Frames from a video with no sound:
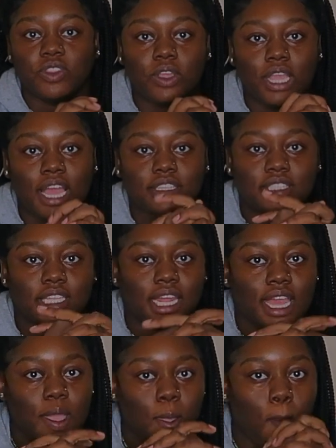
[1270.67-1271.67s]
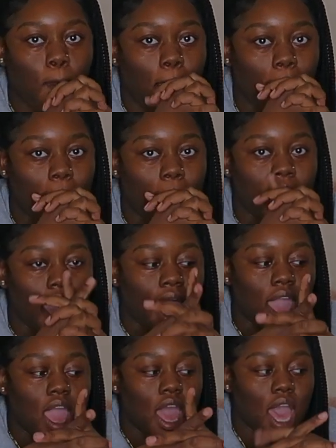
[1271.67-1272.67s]
Do y'all see that?
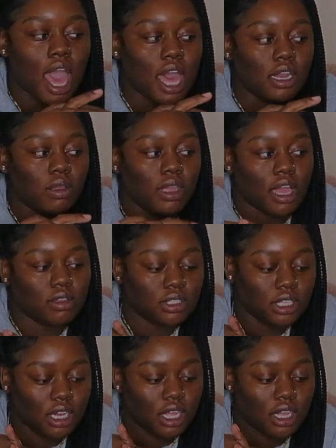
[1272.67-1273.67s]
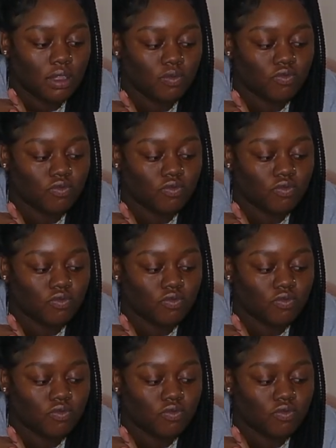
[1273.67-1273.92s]
I know y'all see that.